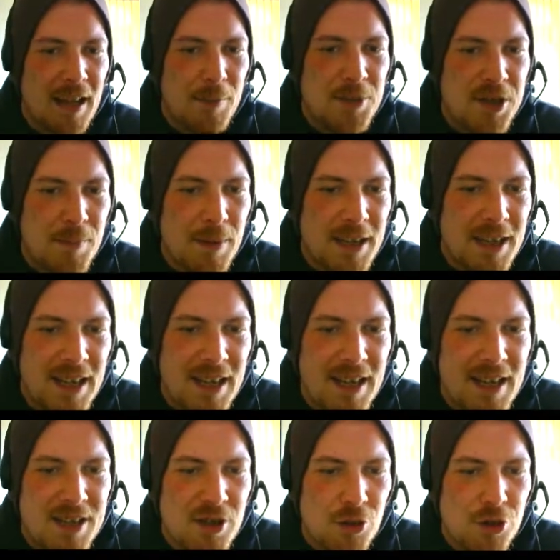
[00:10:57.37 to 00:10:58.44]
Comes to
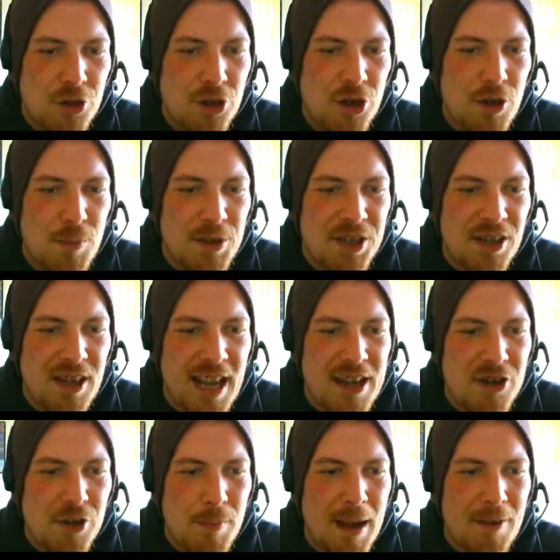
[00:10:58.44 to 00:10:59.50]
Magennis. Oztumer's a
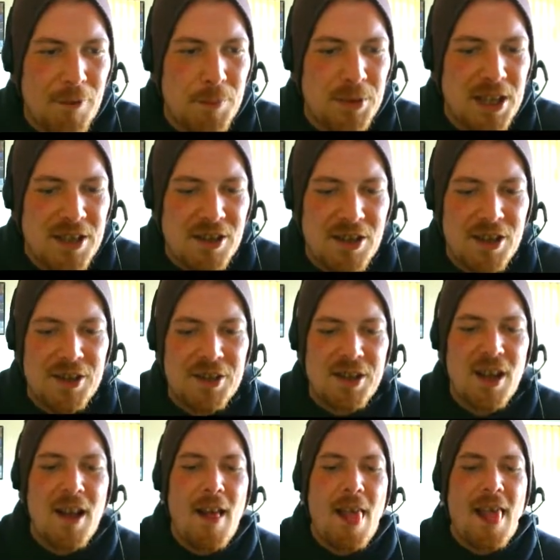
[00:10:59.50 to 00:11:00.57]
danger man from distance.
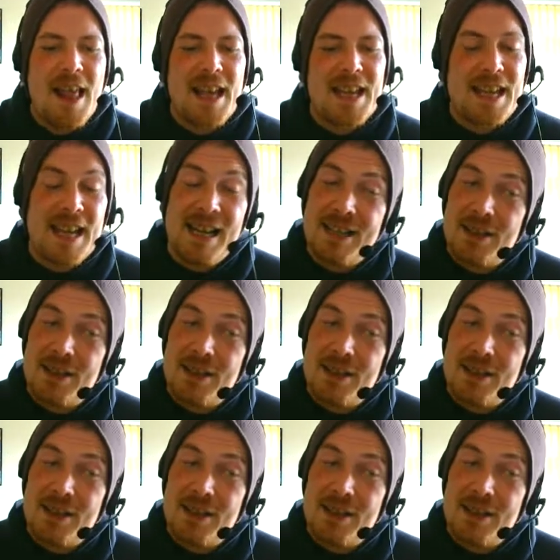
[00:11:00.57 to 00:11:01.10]
He get.